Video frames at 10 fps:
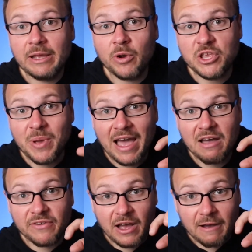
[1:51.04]
when you
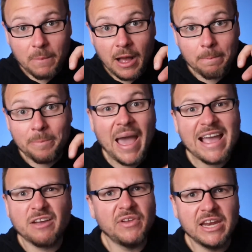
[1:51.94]
have a
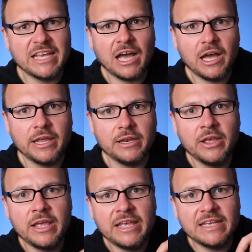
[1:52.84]
bag of any kind,
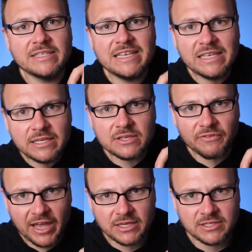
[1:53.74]
is ease
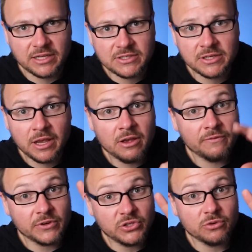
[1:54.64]
of access,
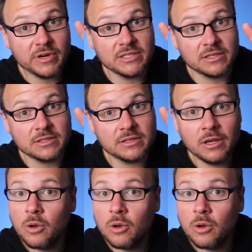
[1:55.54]
for two reasons.